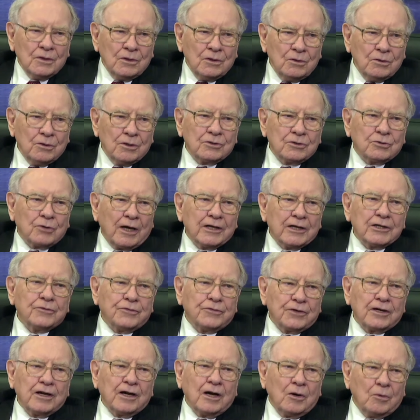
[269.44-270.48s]
who are trying to
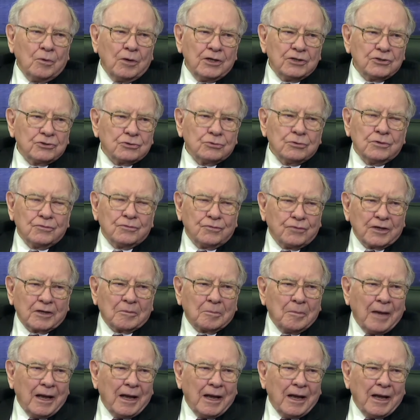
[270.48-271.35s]
figure out ways to inflict